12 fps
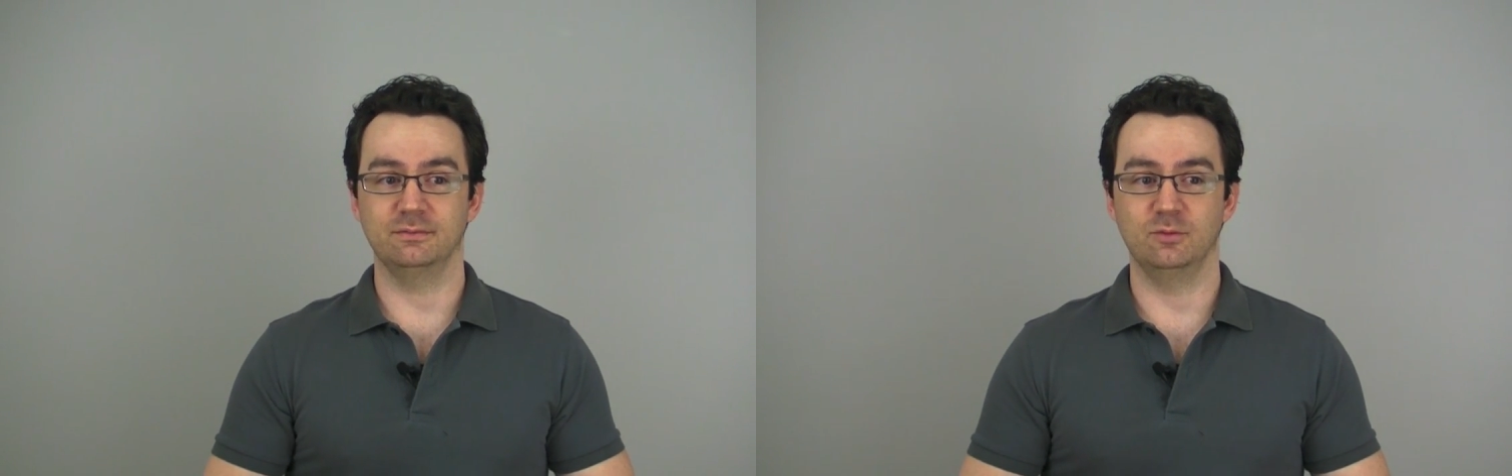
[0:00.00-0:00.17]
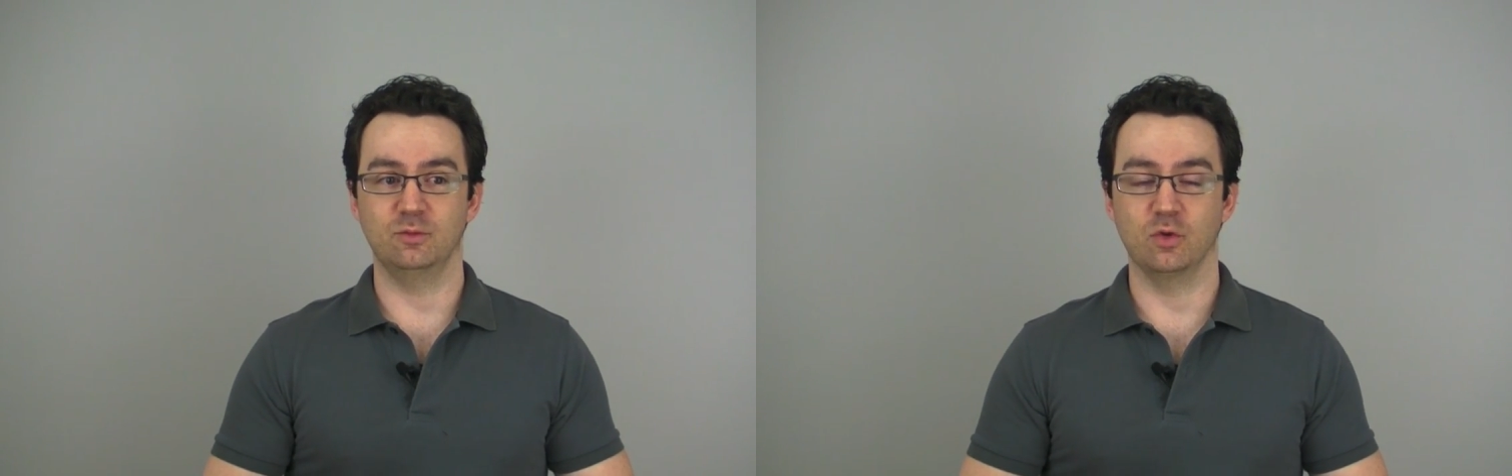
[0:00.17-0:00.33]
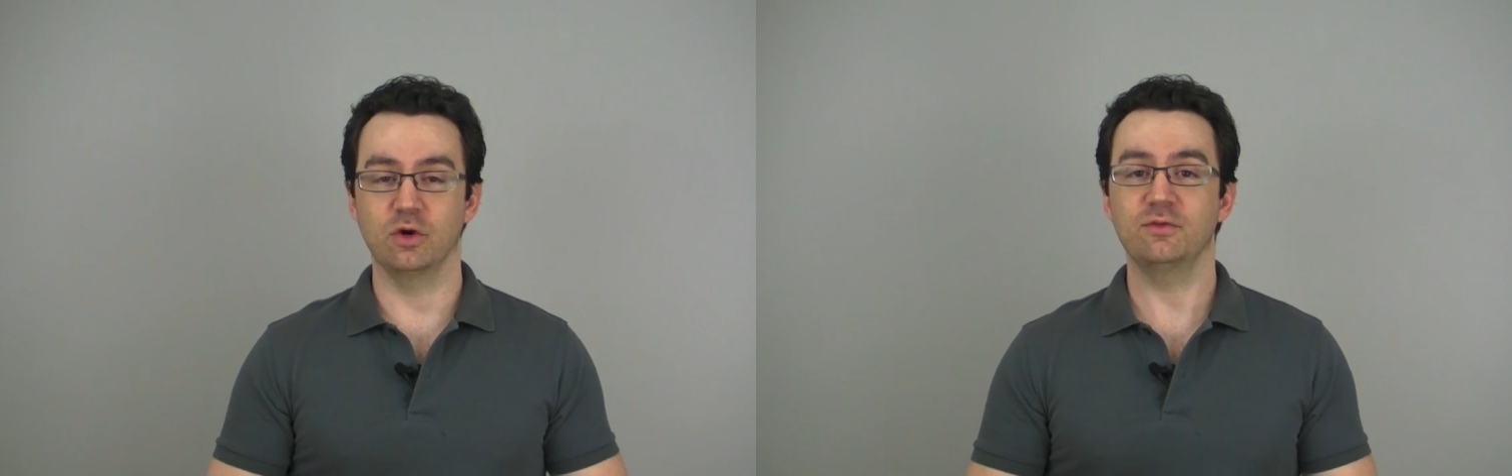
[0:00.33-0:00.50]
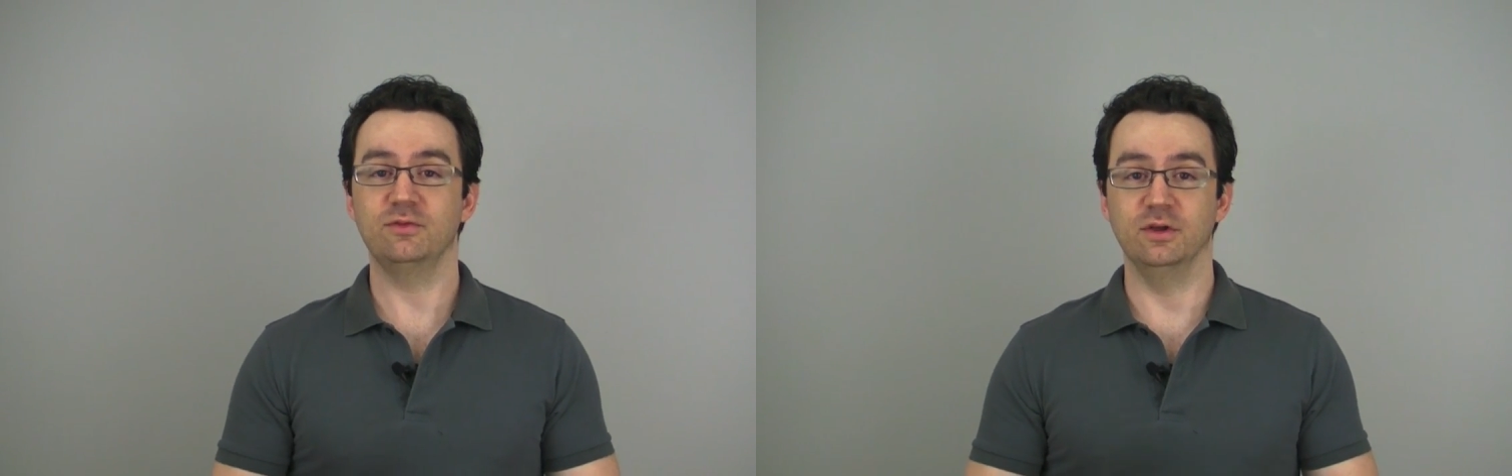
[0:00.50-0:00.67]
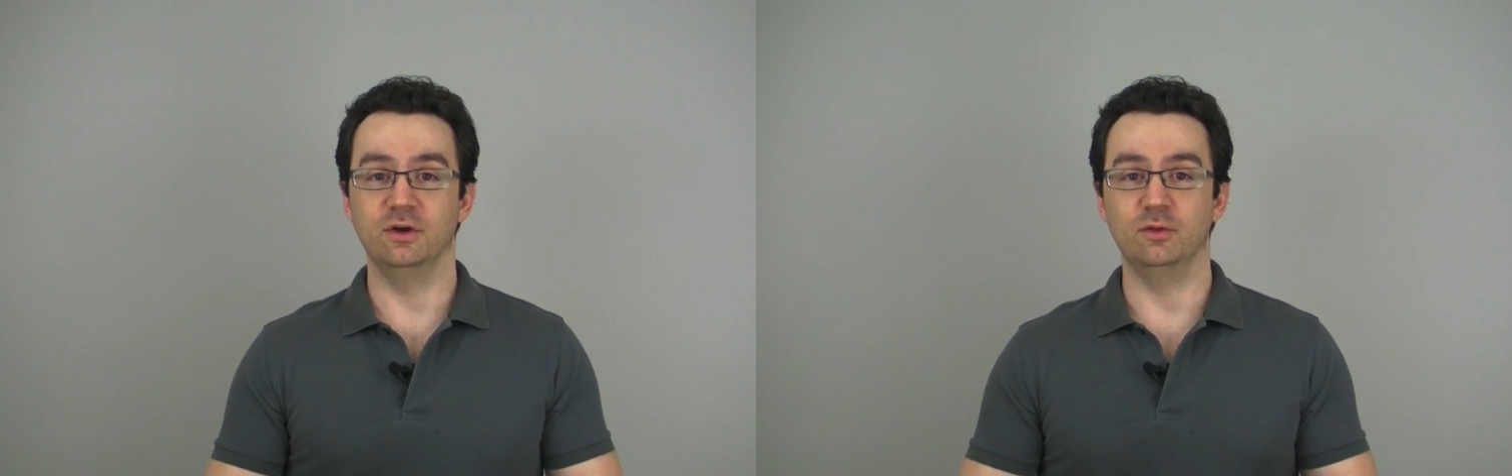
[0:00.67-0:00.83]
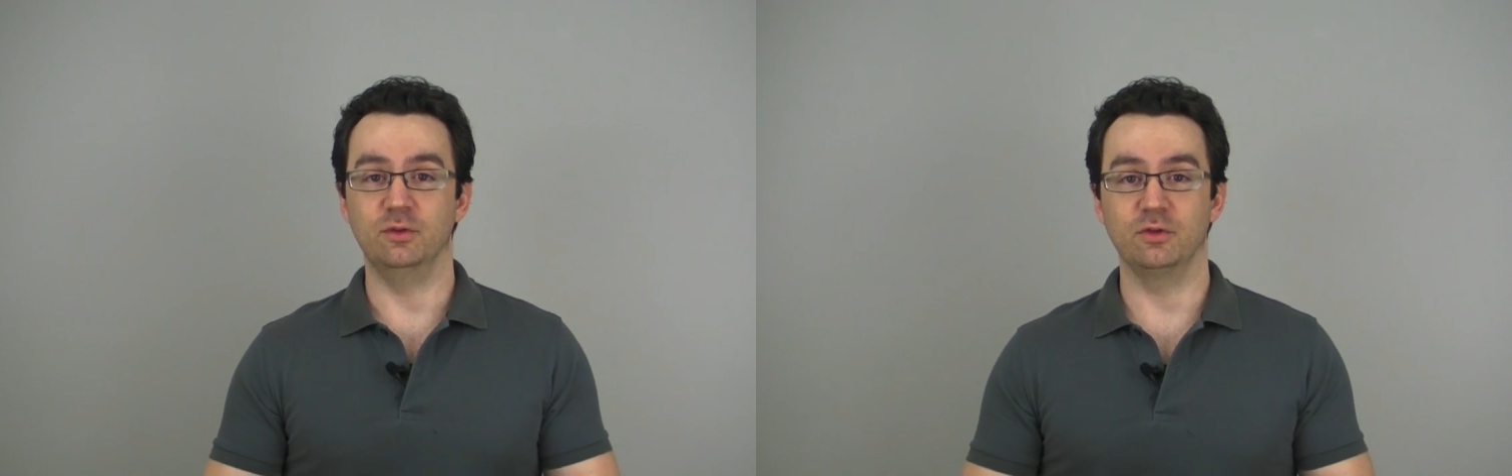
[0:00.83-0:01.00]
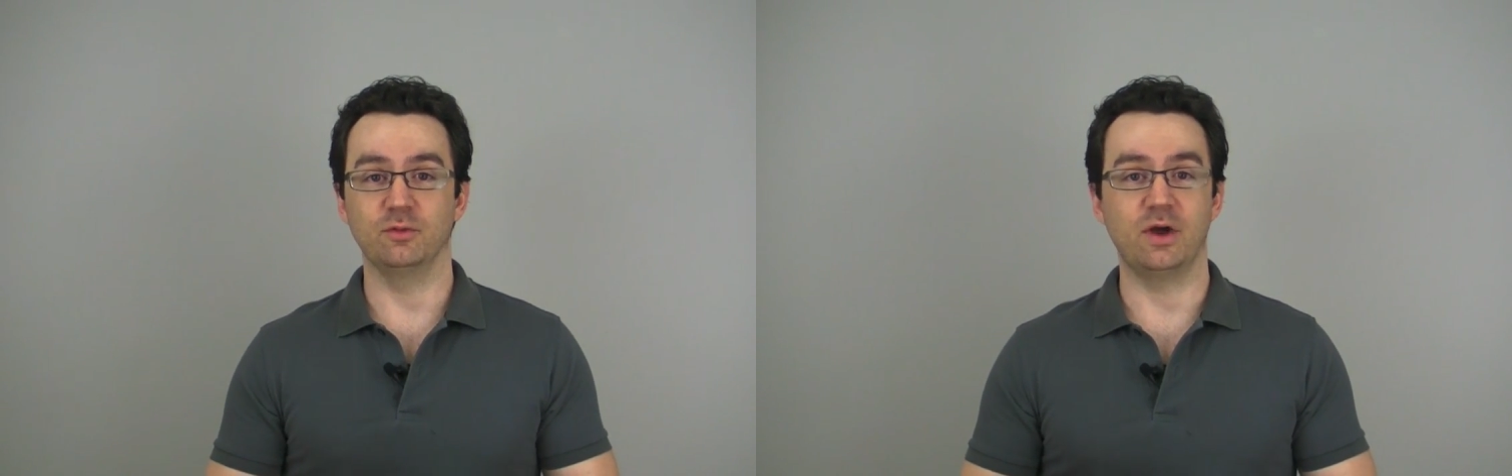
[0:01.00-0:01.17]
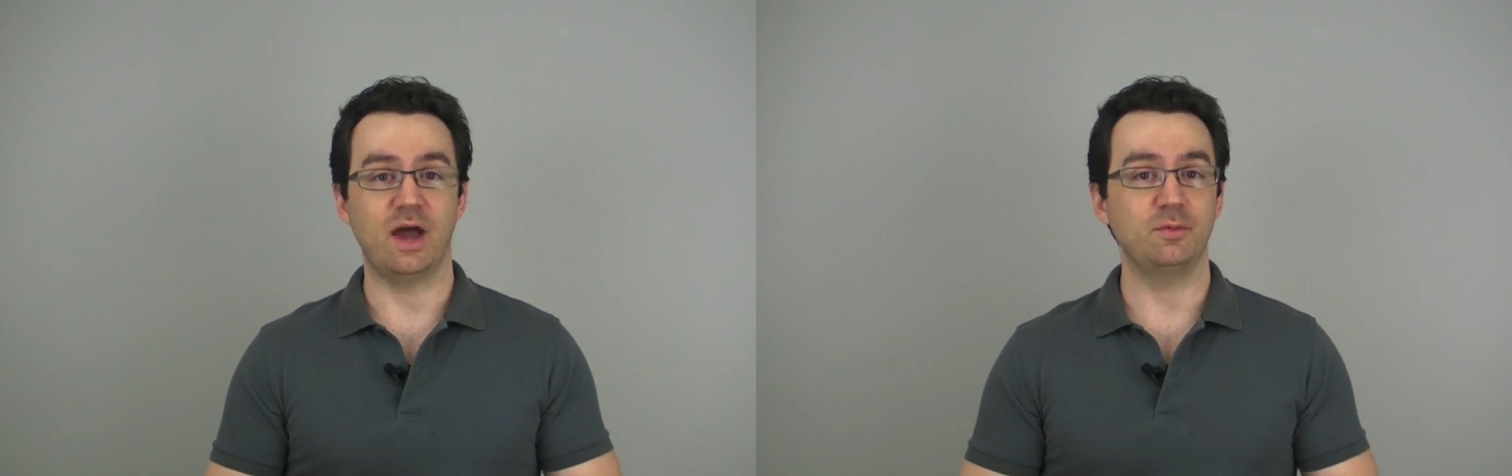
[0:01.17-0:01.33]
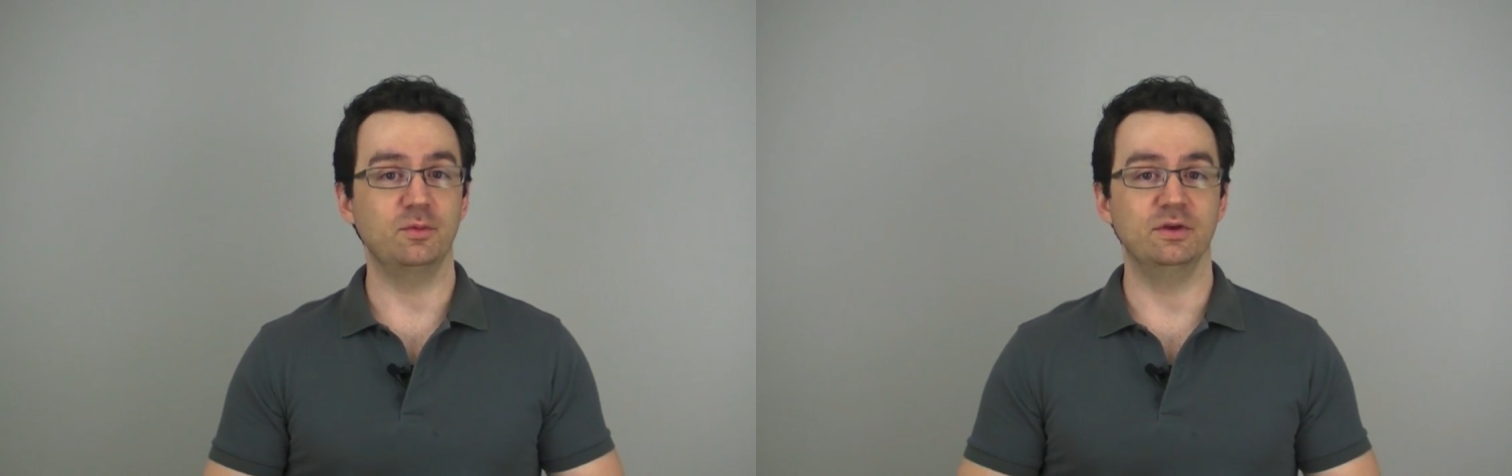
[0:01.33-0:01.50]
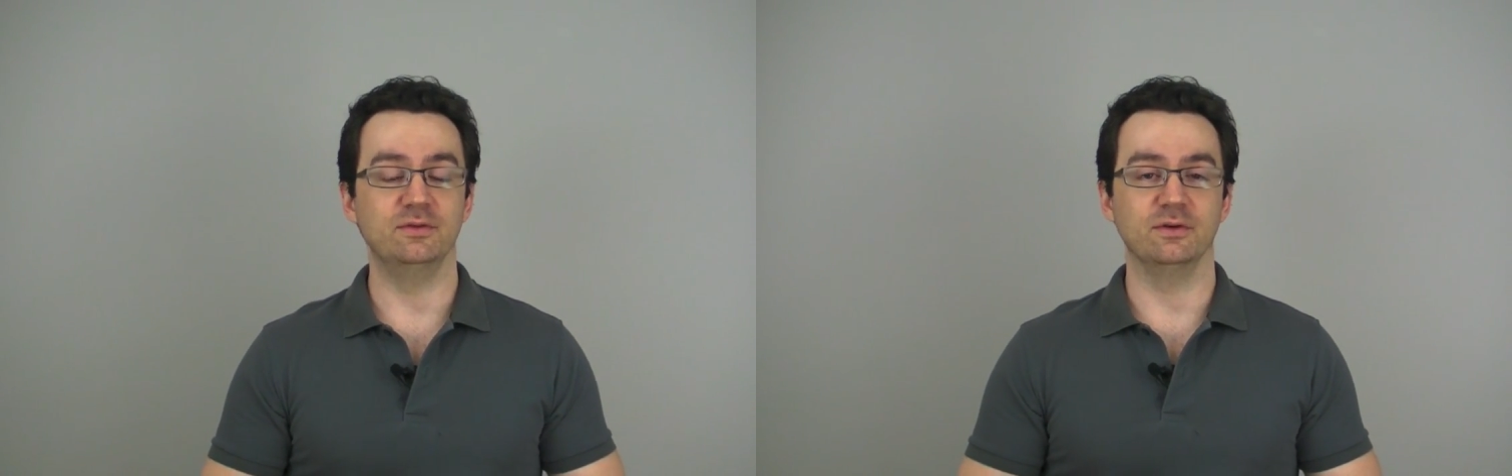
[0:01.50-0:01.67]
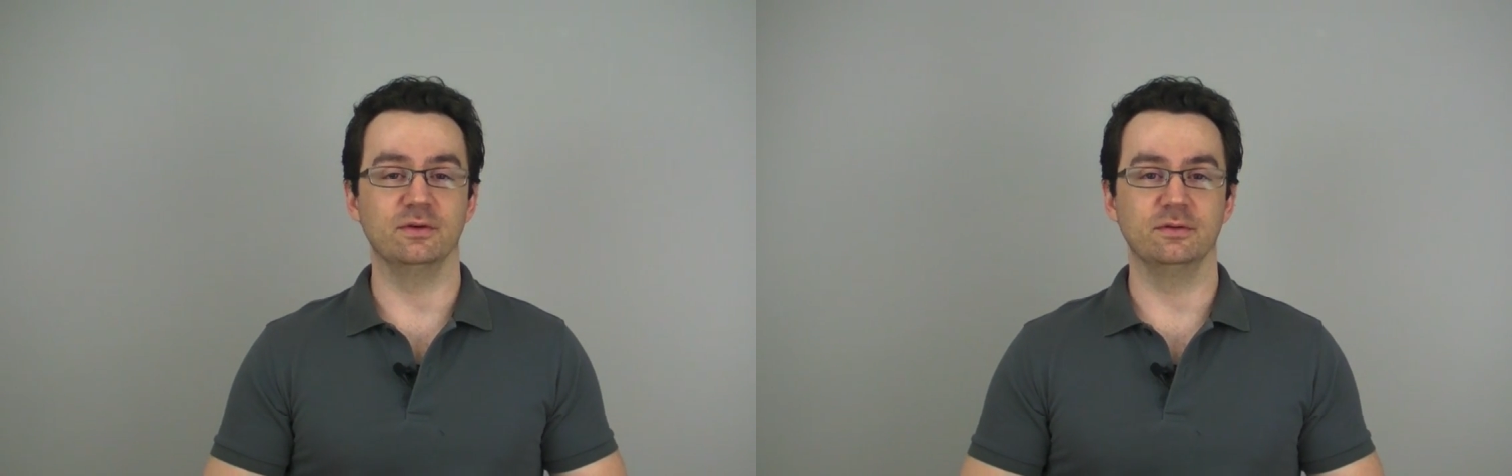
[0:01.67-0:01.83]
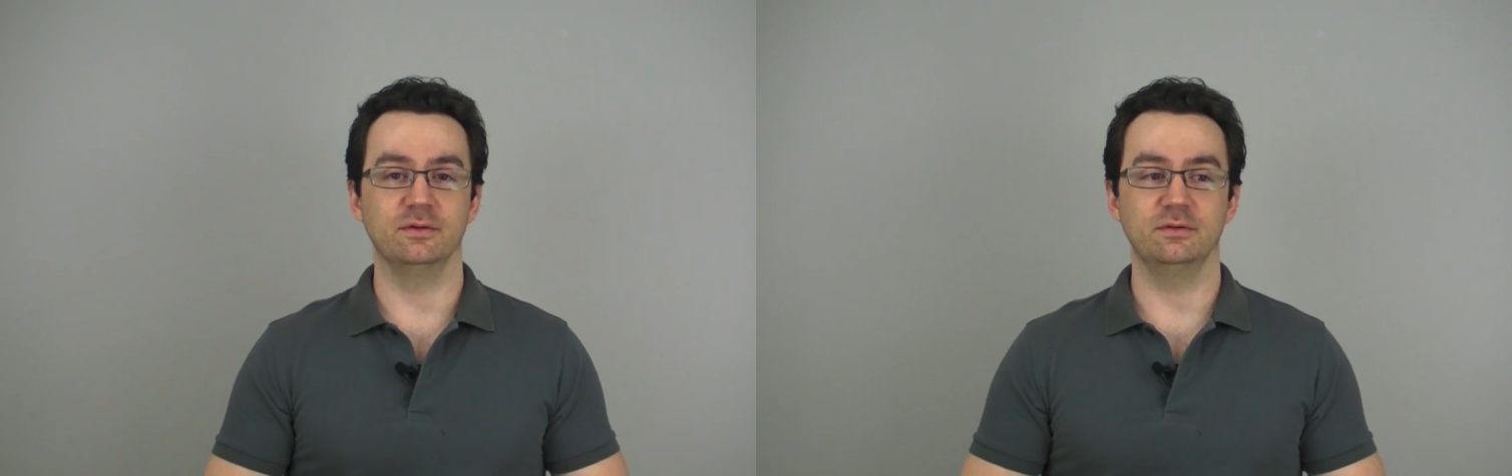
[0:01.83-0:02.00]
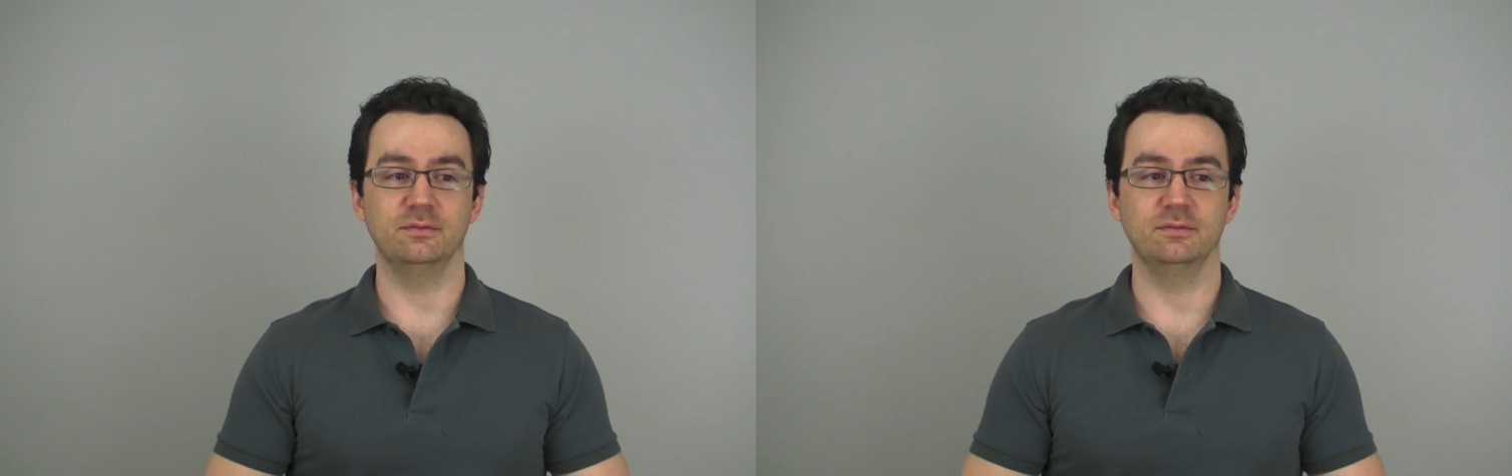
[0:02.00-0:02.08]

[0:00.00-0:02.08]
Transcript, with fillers: workflow with RapWeaver